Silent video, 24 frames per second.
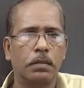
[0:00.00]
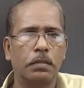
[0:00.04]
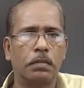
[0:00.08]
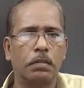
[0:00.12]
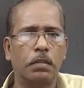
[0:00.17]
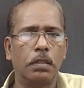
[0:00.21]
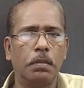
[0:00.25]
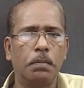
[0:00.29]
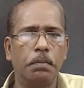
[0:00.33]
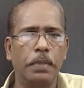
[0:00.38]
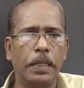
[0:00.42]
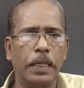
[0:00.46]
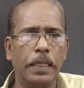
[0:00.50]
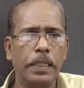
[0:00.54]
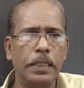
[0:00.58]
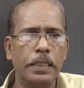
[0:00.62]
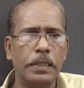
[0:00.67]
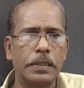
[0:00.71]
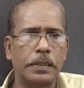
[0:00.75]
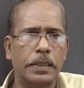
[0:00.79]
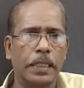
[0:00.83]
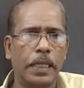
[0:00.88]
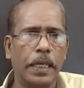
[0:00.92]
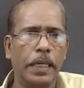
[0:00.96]
1 by
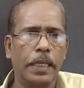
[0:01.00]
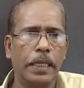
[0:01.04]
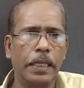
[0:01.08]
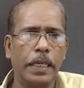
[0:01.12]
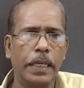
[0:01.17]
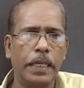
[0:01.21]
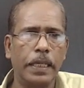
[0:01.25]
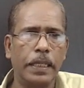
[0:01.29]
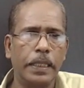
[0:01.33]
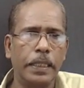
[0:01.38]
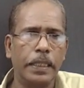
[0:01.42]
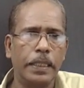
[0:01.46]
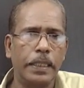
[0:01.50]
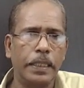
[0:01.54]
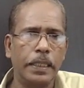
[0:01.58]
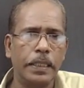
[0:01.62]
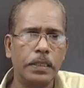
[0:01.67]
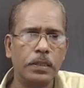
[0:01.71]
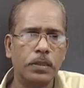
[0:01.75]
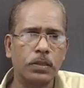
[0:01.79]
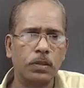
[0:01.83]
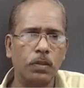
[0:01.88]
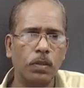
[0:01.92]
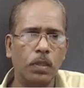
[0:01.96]
sin a
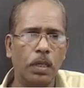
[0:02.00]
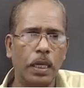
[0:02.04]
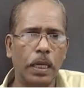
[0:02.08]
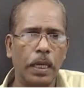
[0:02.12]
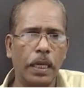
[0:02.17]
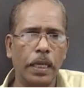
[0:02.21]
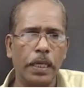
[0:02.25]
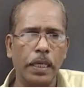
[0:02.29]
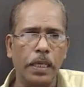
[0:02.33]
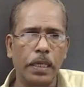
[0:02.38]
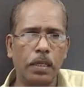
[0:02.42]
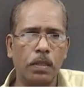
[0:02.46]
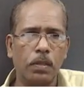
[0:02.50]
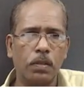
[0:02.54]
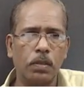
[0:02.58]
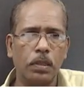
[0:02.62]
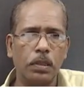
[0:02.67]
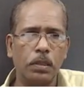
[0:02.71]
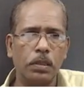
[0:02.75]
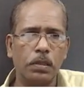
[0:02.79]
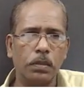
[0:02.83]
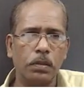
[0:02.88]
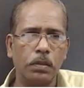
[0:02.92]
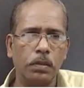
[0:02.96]
dt. So I
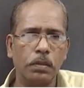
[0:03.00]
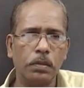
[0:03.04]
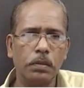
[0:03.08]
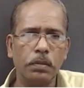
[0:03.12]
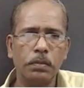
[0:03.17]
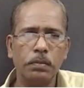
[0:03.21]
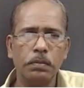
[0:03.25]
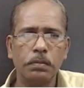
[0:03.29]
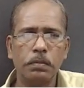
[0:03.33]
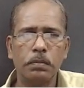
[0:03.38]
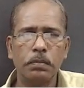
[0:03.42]
equal to